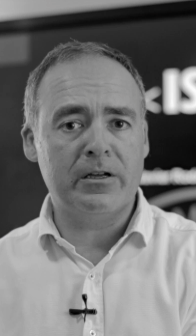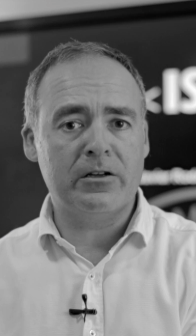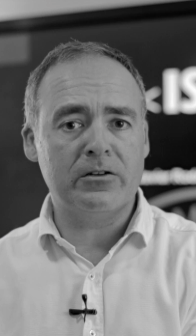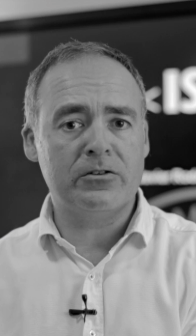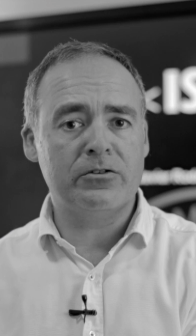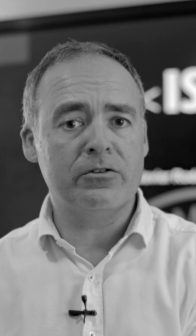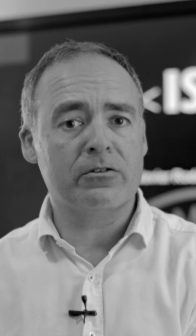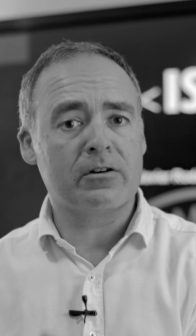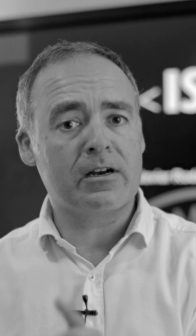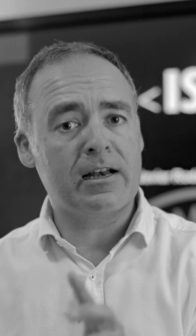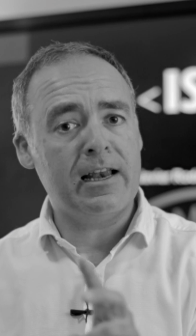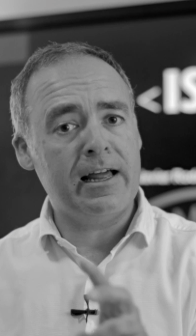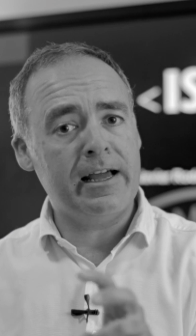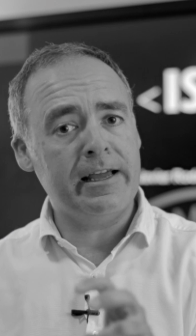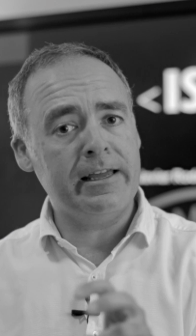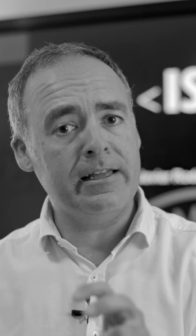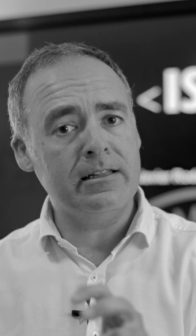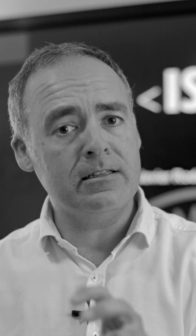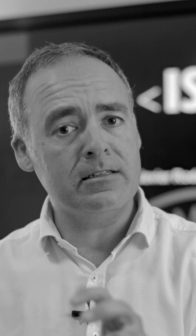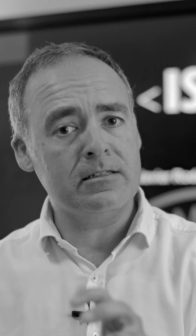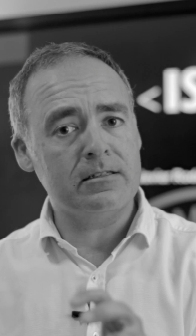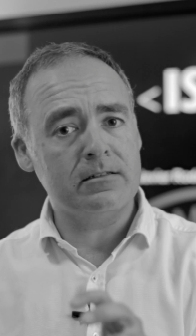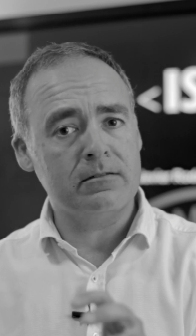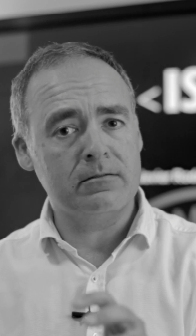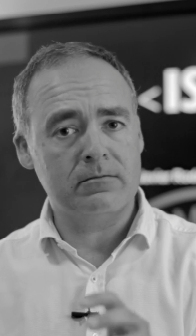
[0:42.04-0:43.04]
because your
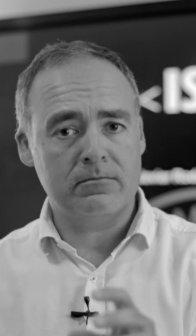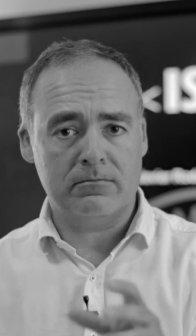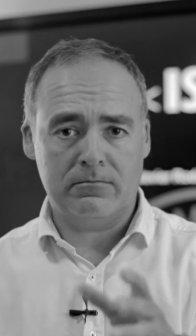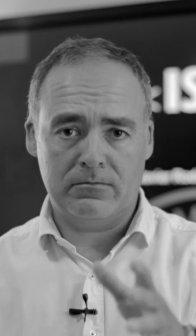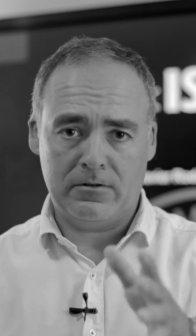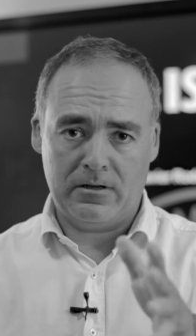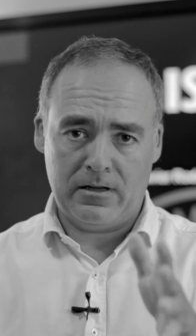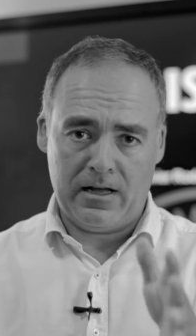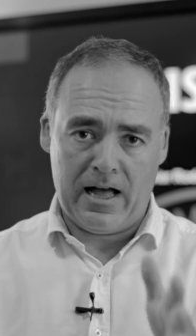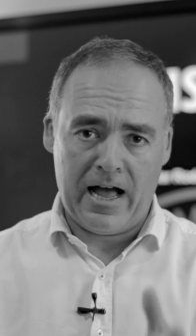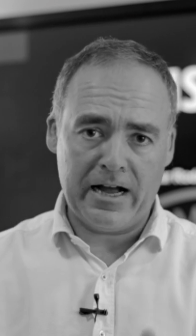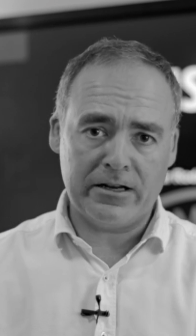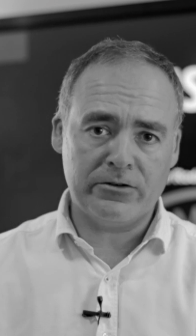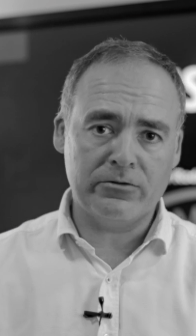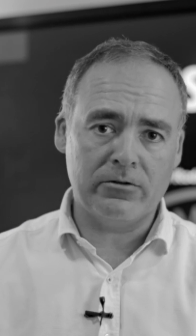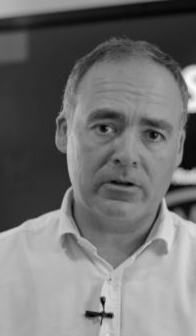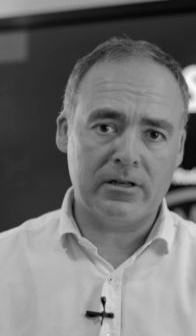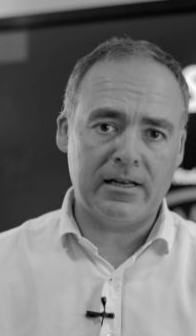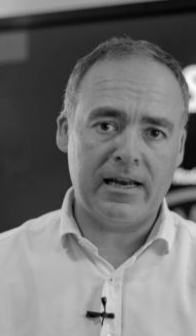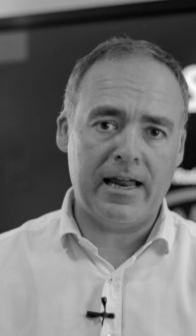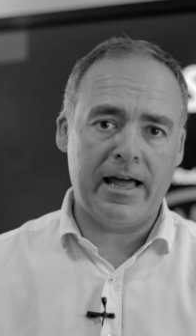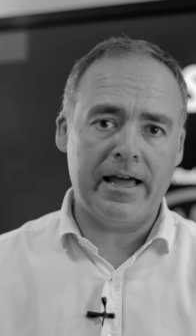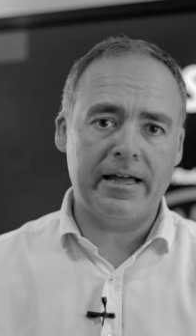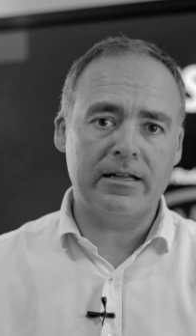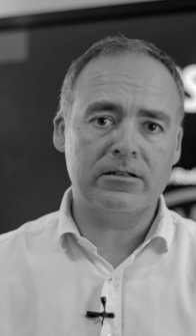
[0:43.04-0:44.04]
clients, actual
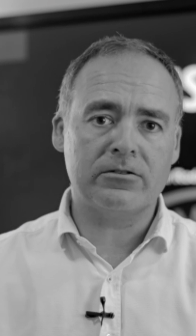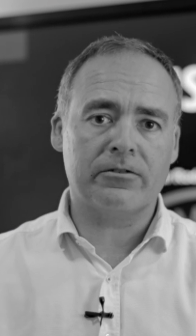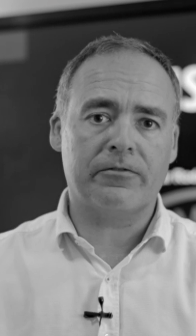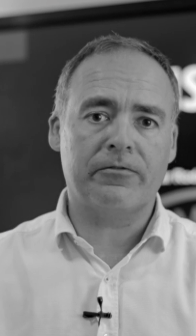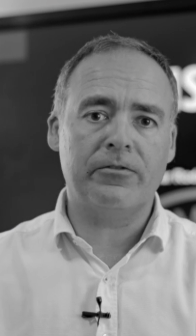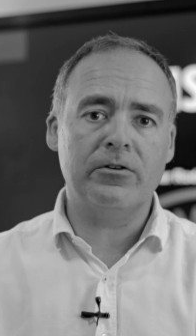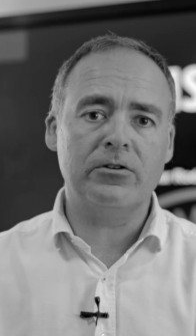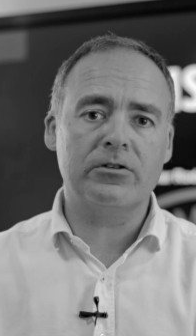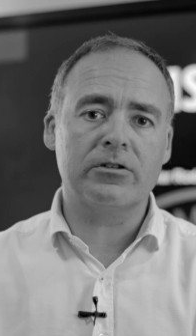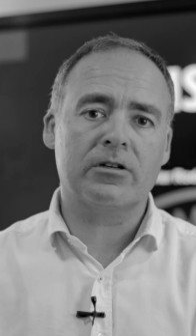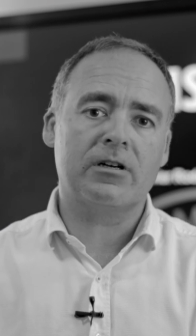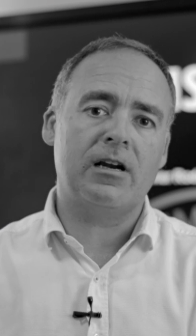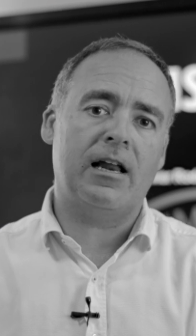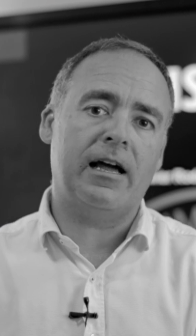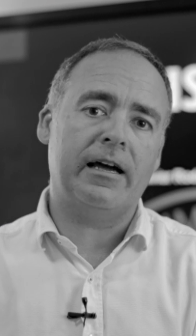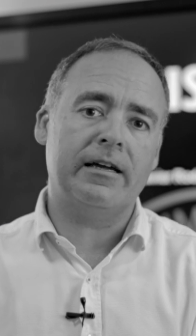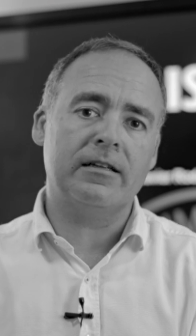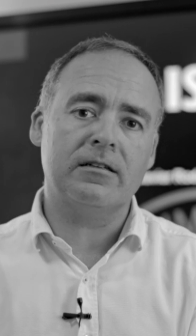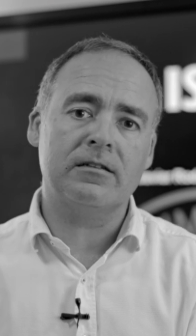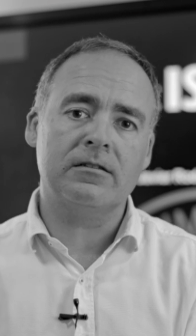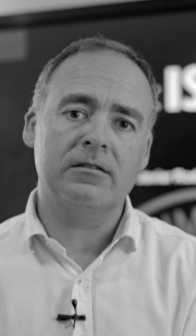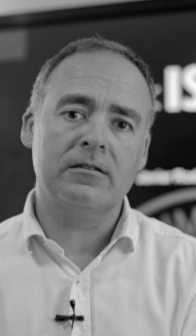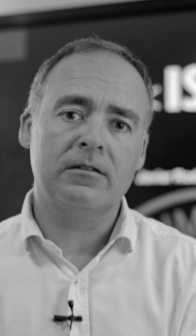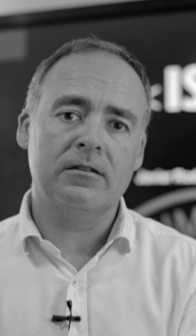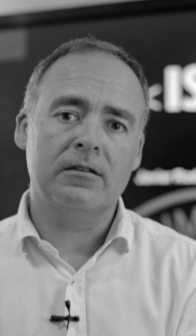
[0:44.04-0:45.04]
clients or future
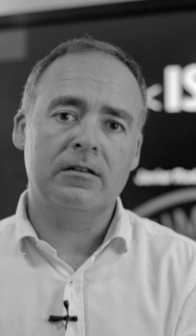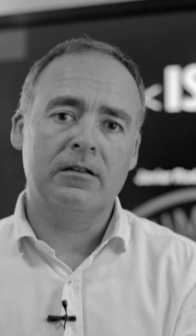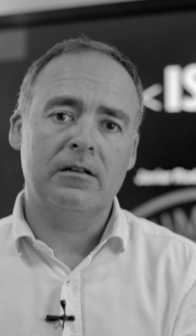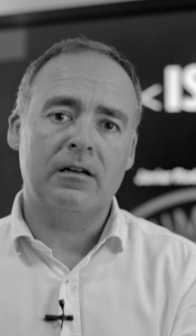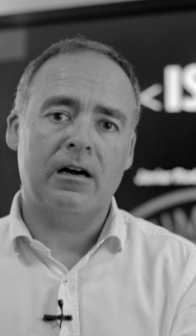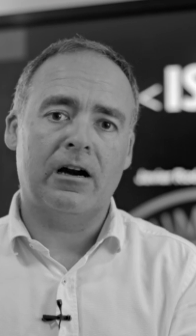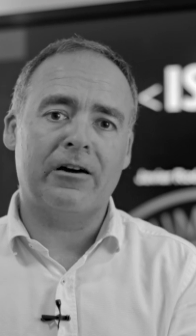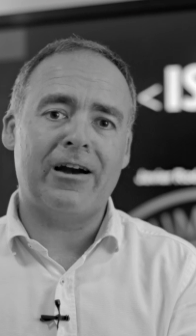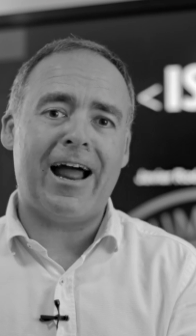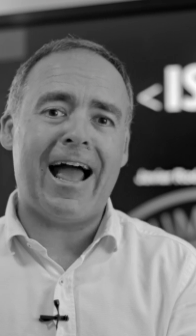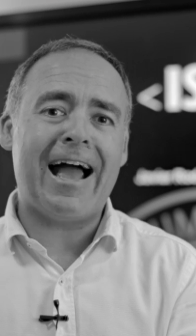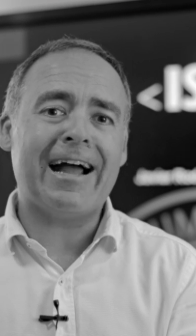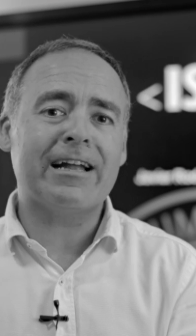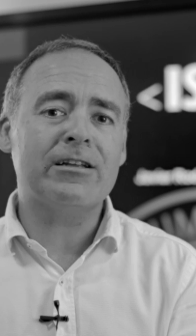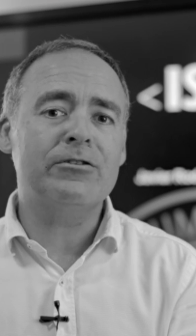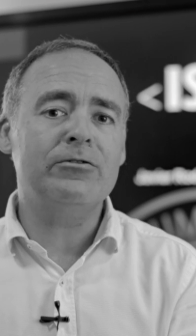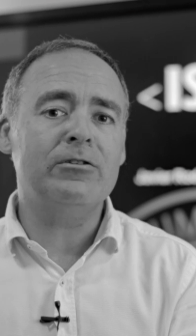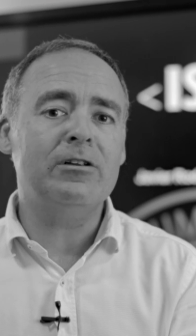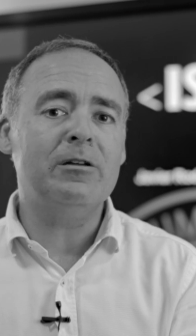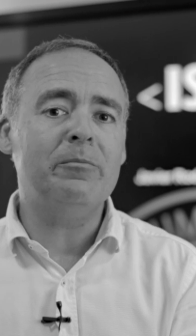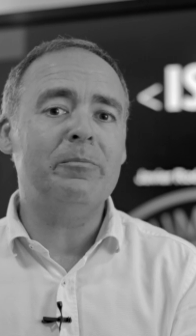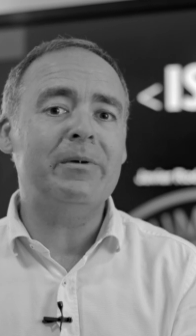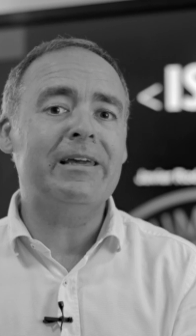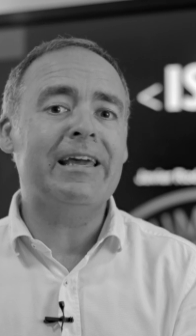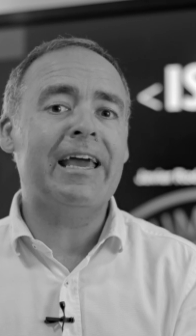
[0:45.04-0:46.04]
clients, are
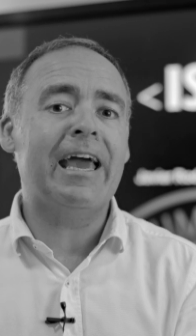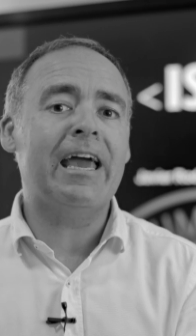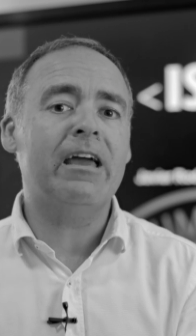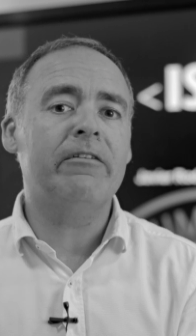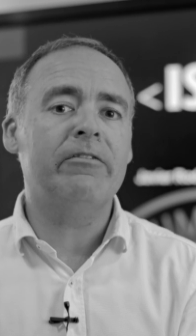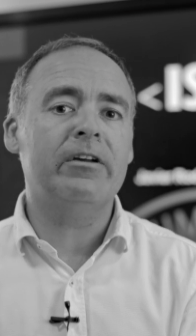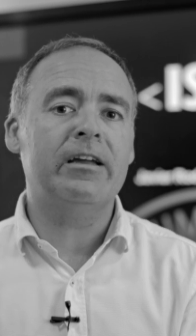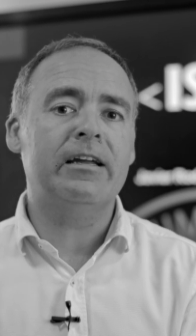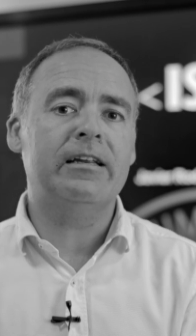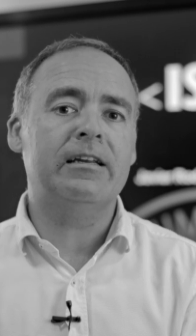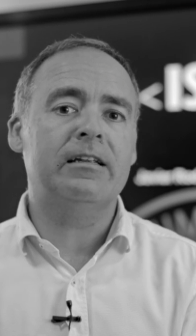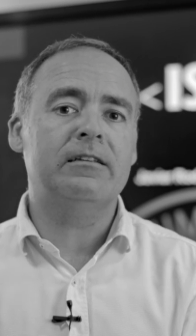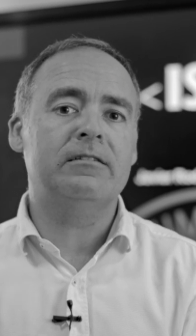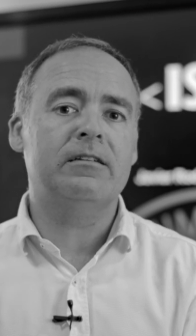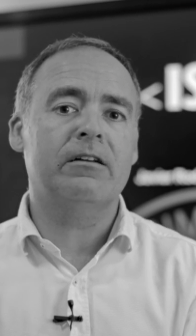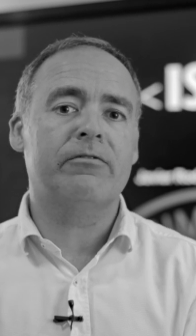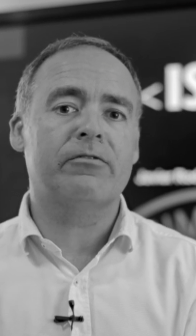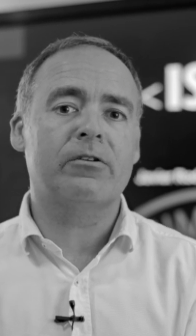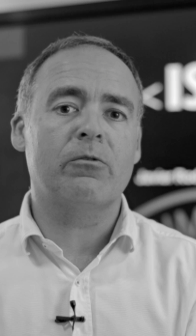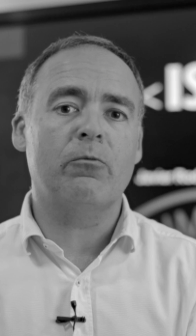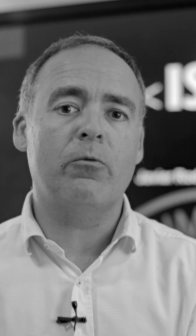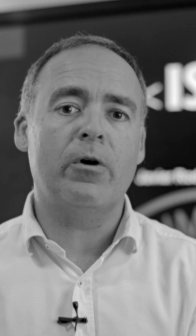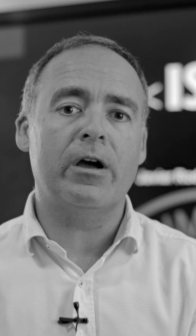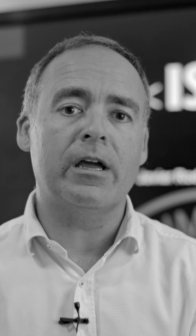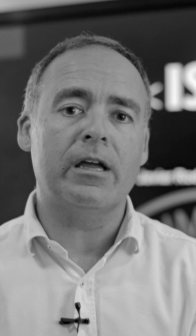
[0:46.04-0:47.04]
actually behaving in a
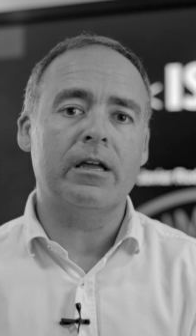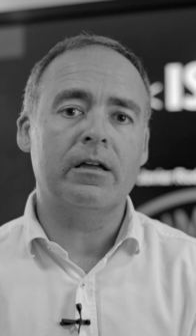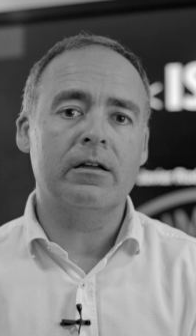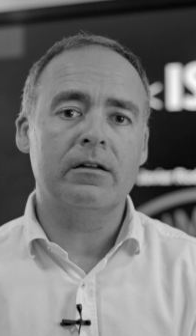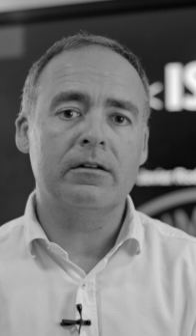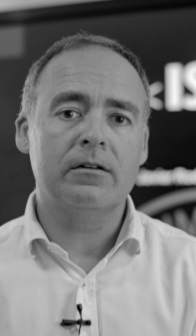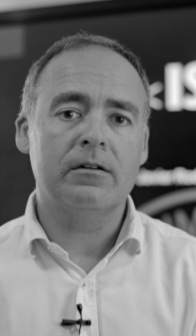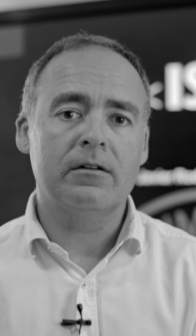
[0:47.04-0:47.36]
different way.